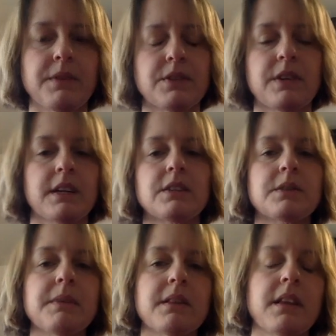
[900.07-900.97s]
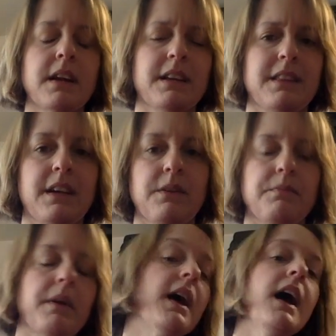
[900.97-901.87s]
string instrument that I can think of.
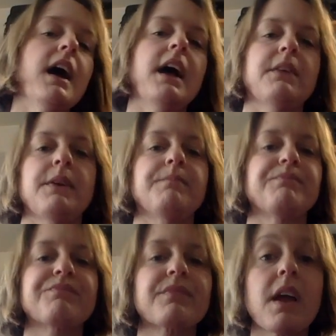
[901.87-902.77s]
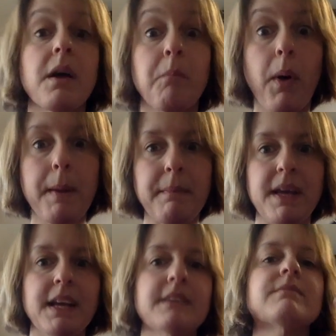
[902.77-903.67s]
But anyway, point
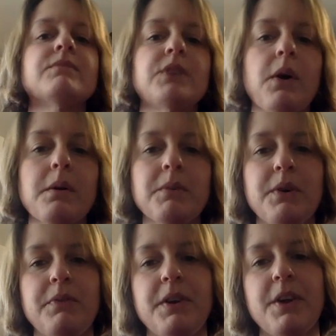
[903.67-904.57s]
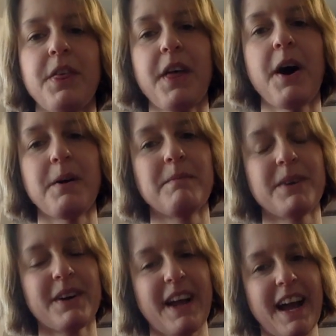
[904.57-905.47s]
being, don't move your thumb,
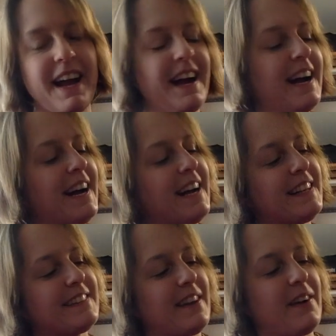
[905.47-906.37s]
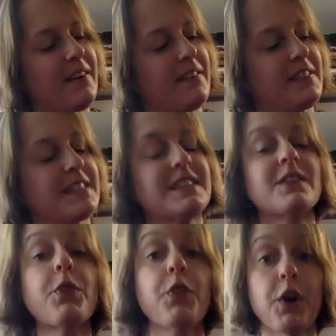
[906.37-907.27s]
okay? So this is
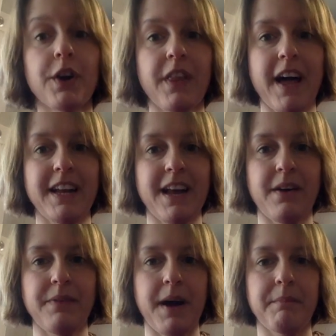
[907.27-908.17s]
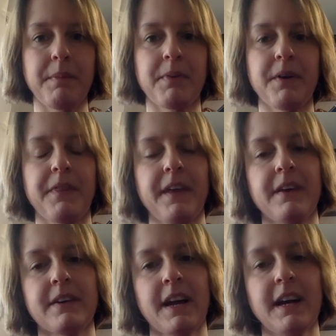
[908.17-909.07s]
the third line now of Happy
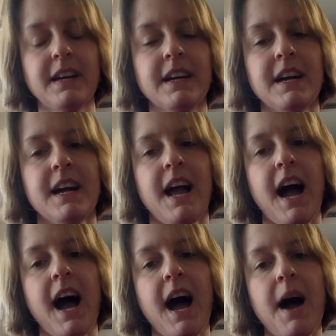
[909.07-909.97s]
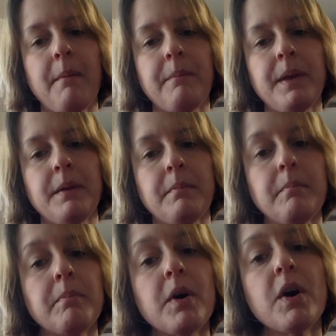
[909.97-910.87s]
Birthday, okay? Happy
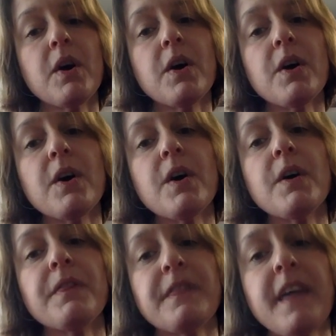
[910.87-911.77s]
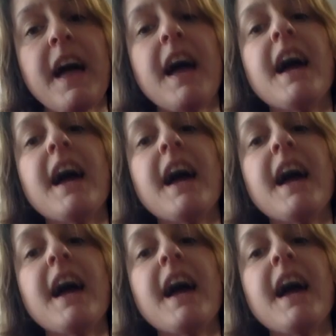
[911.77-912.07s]
birthday,